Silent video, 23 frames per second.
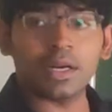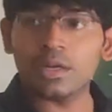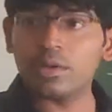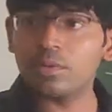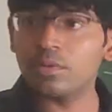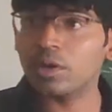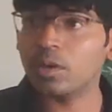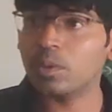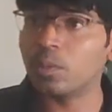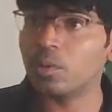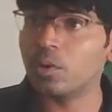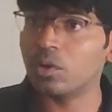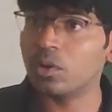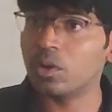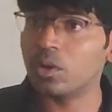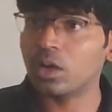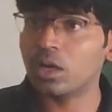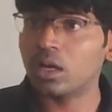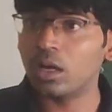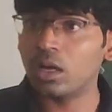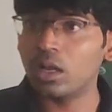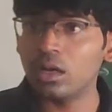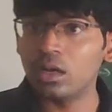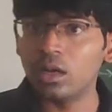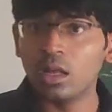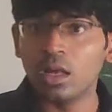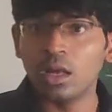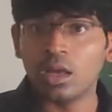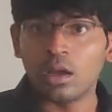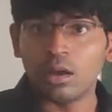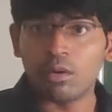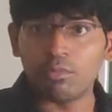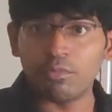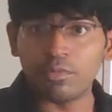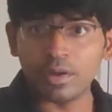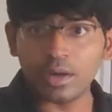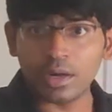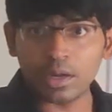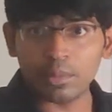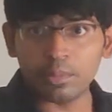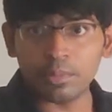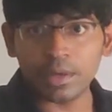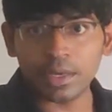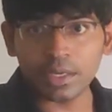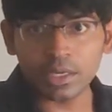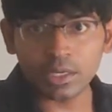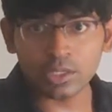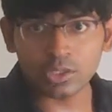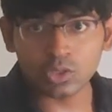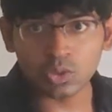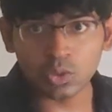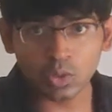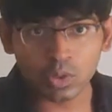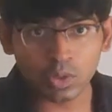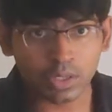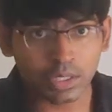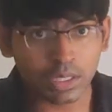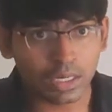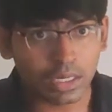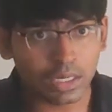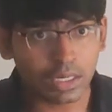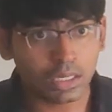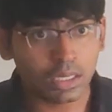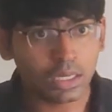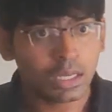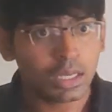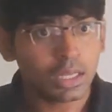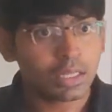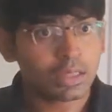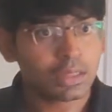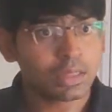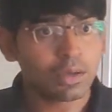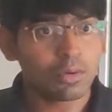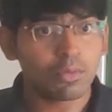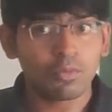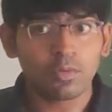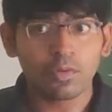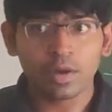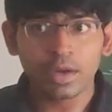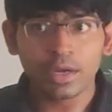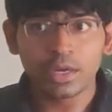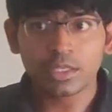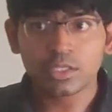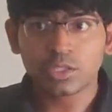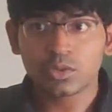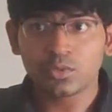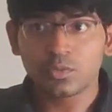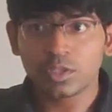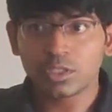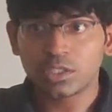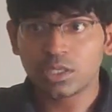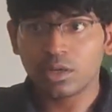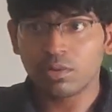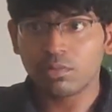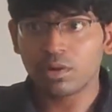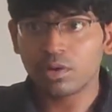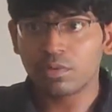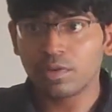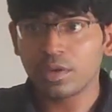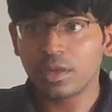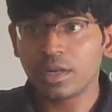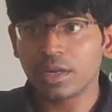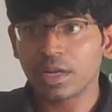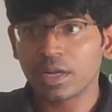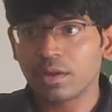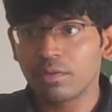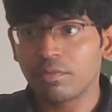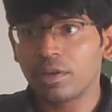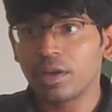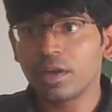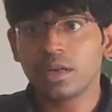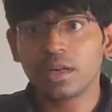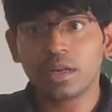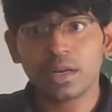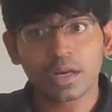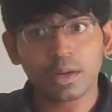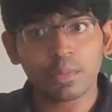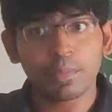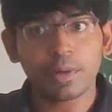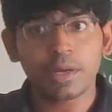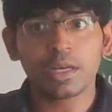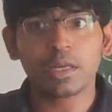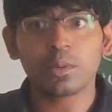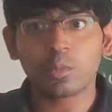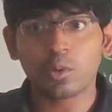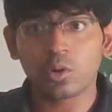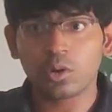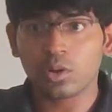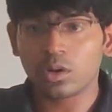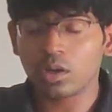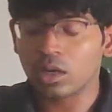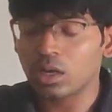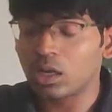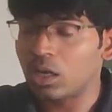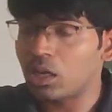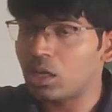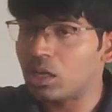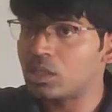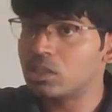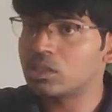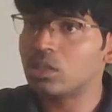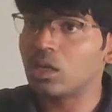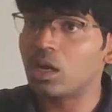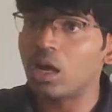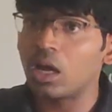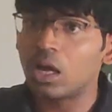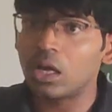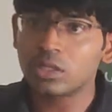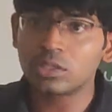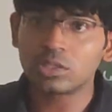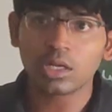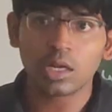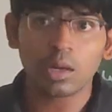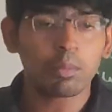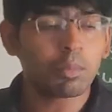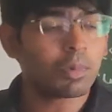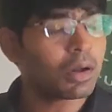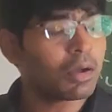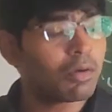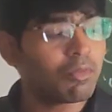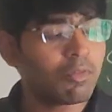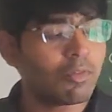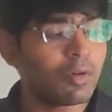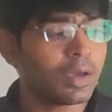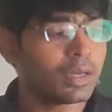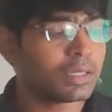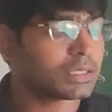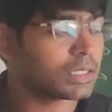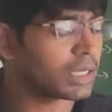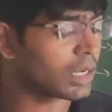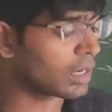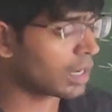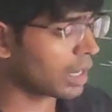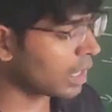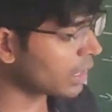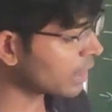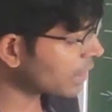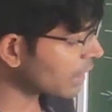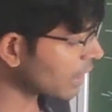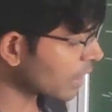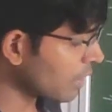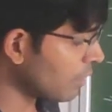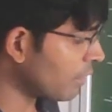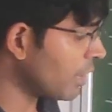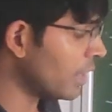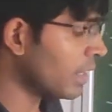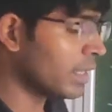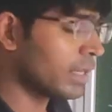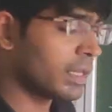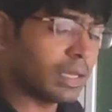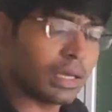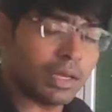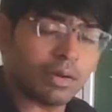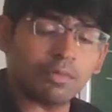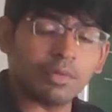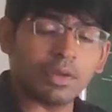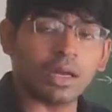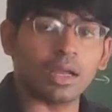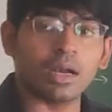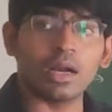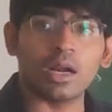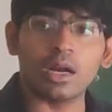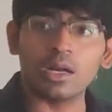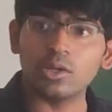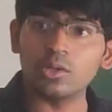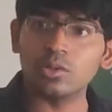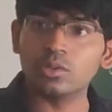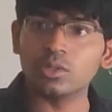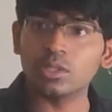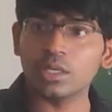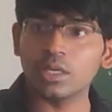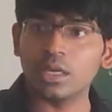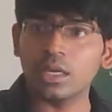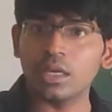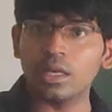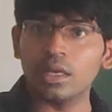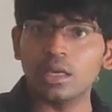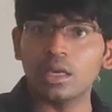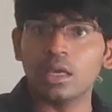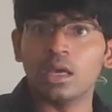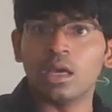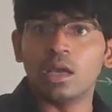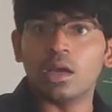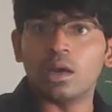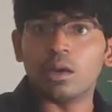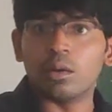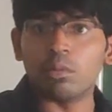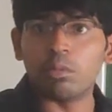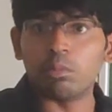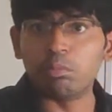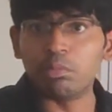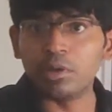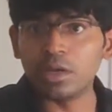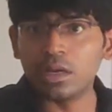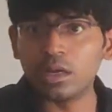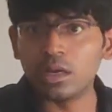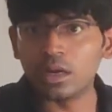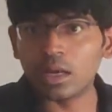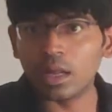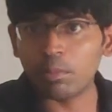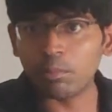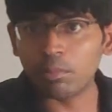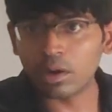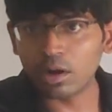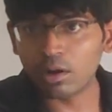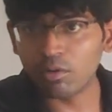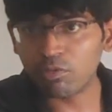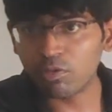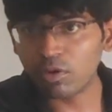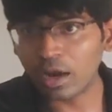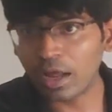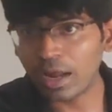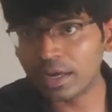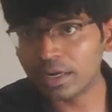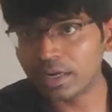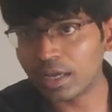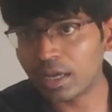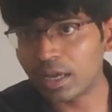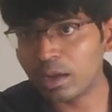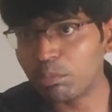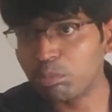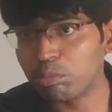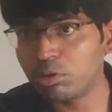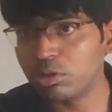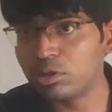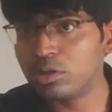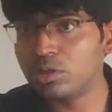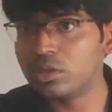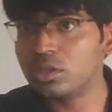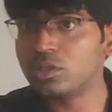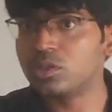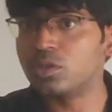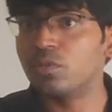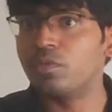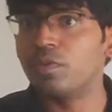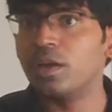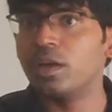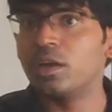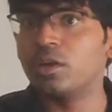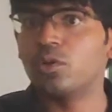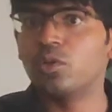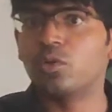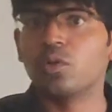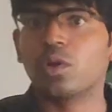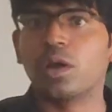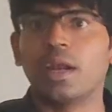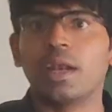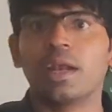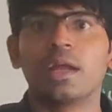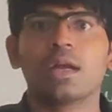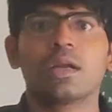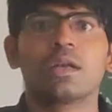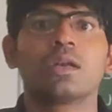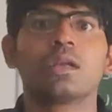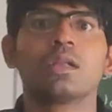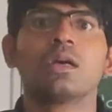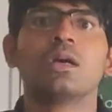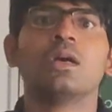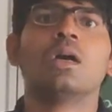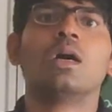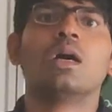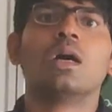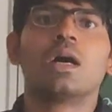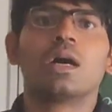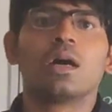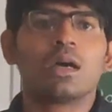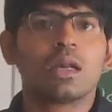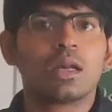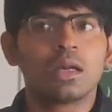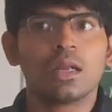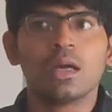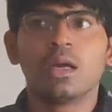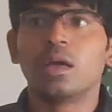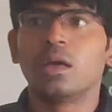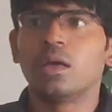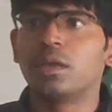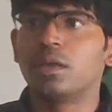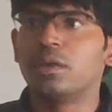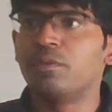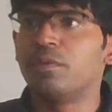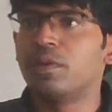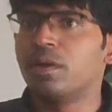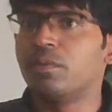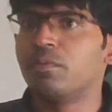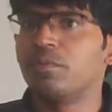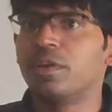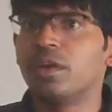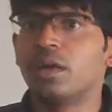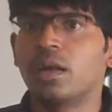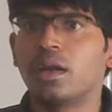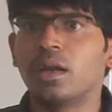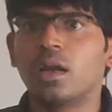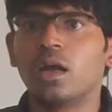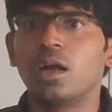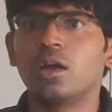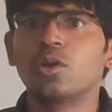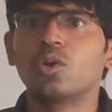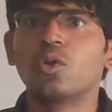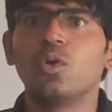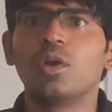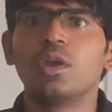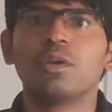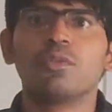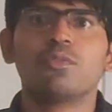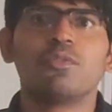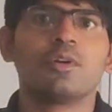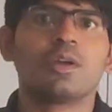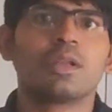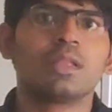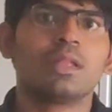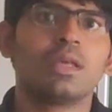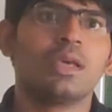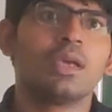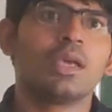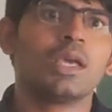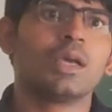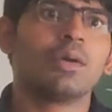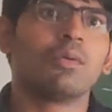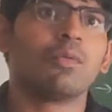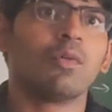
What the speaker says: network protocol, we are making sure that the wires whichever we require in remaining protocols, a large number of wires are not required here. We are not using any big number of LAN cables where to connect, or even we are not going for the